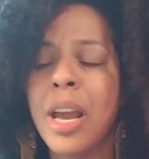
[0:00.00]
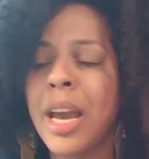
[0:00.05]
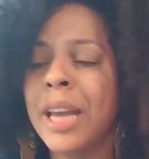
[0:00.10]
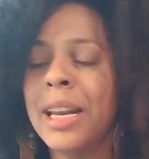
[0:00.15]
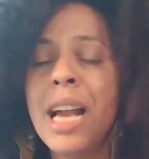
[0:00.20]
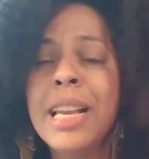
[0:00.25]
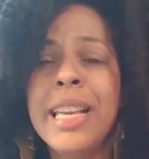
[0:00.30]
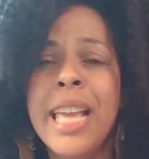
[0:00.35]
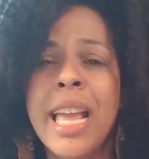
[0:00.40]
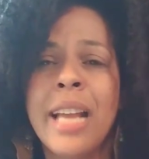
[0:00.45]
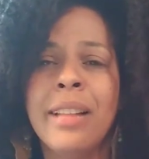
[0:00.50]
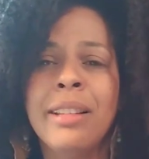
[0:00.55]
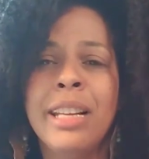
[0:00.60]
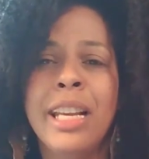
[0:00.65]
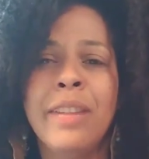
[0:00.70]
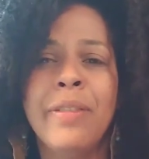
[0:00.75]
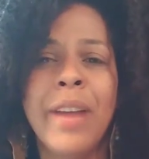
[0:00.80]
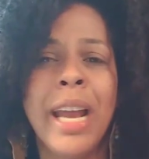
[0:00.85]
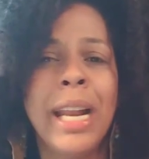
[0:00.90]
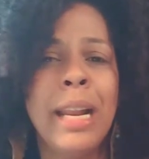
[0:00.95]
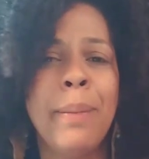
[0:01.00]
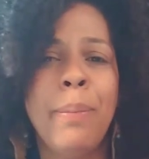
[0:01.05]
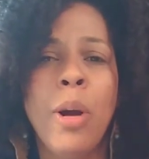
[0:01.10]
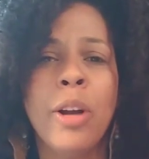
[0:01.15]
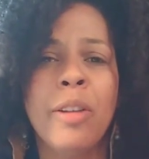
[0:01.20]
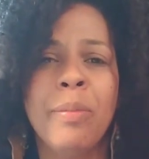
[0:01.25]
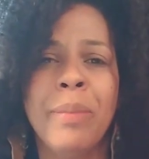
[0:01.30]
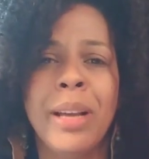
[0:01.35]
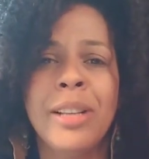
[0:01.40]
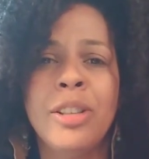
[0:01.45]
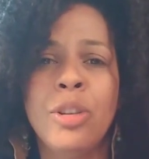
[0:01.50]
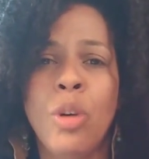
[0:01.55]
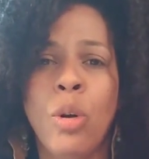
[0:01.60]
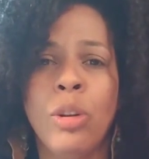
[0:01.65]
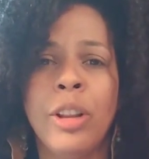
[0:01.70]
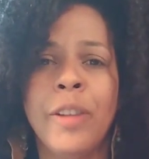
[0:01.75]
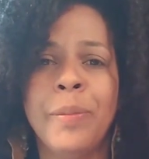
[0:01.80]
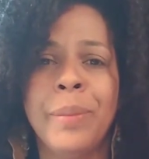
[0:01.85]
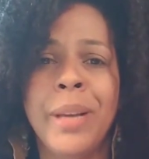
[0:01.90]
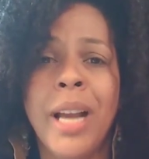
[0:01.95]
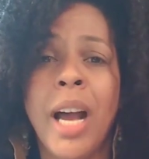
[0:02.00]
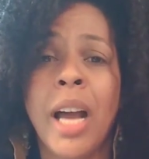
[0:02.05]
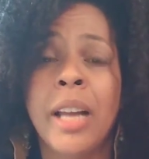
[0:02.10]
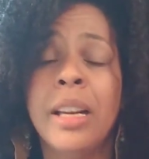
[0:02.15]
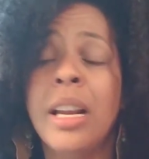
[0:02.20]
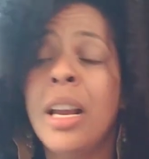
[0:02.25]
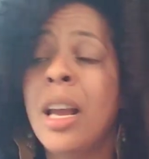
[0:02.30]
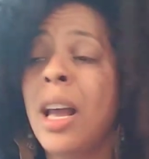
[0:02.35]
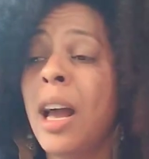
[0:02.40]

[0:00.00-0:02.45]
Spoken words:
and I can't leave any part of my soul left behind.